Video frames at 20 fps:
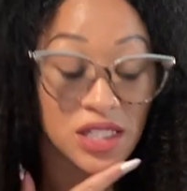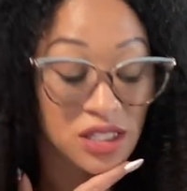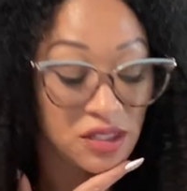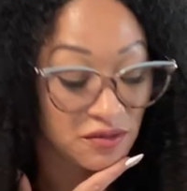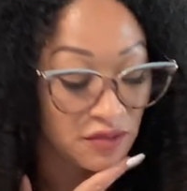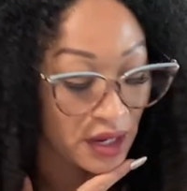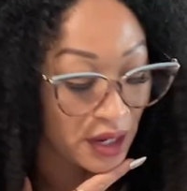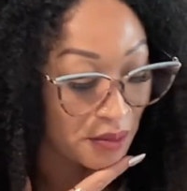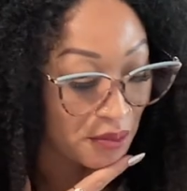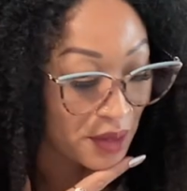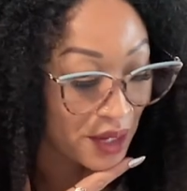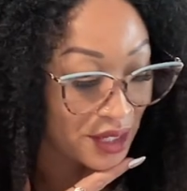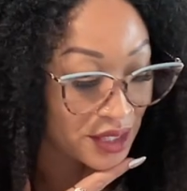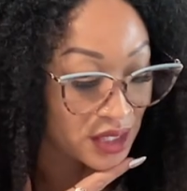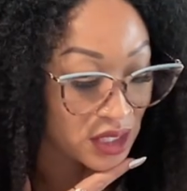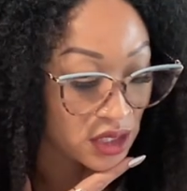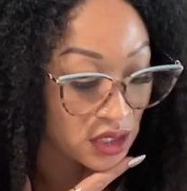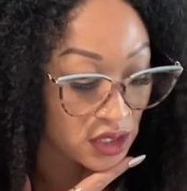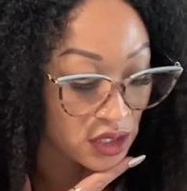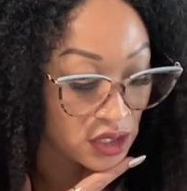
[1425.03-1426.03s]
divine
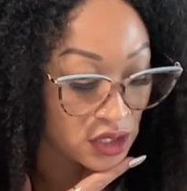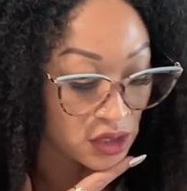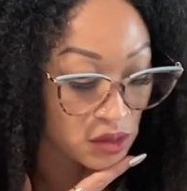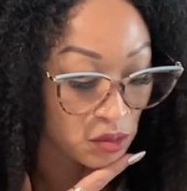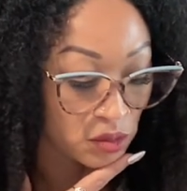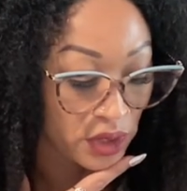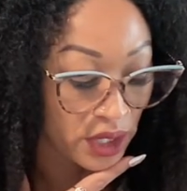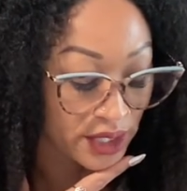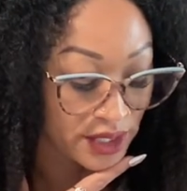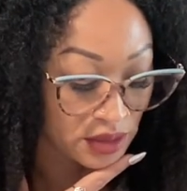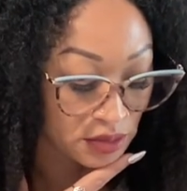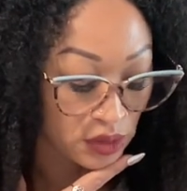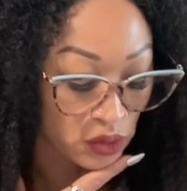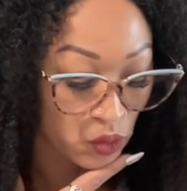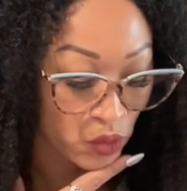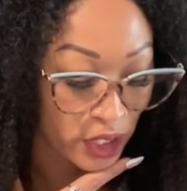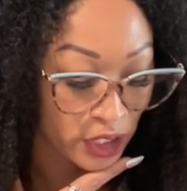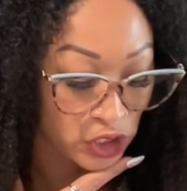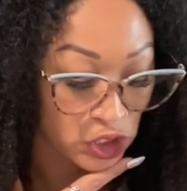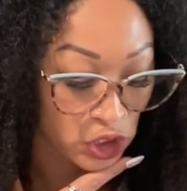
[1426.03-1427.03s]
masculine has been
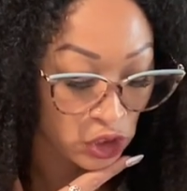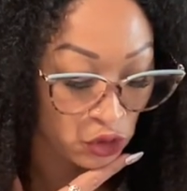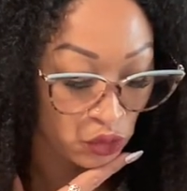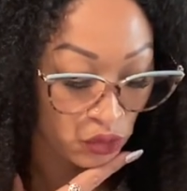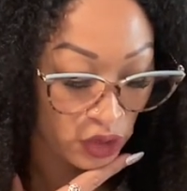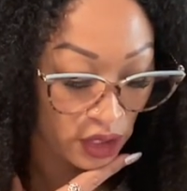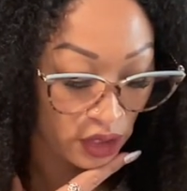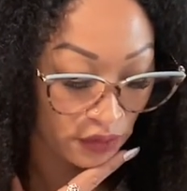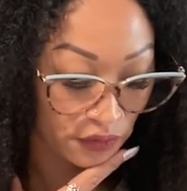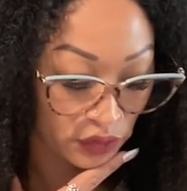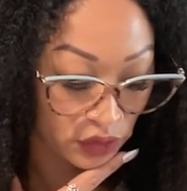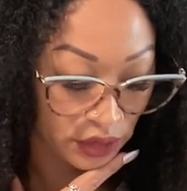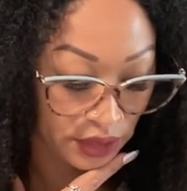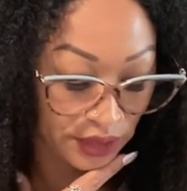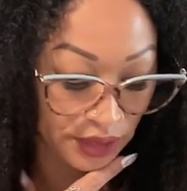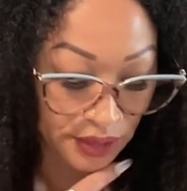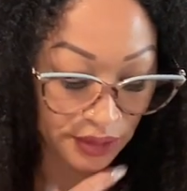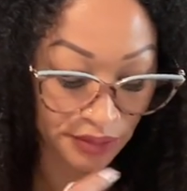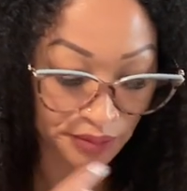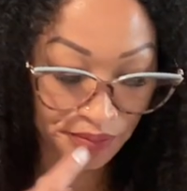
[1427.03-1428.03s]
watching you
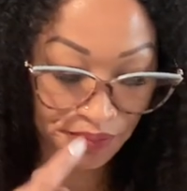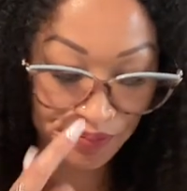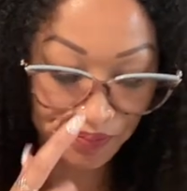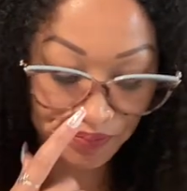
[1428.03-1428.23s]
heavily.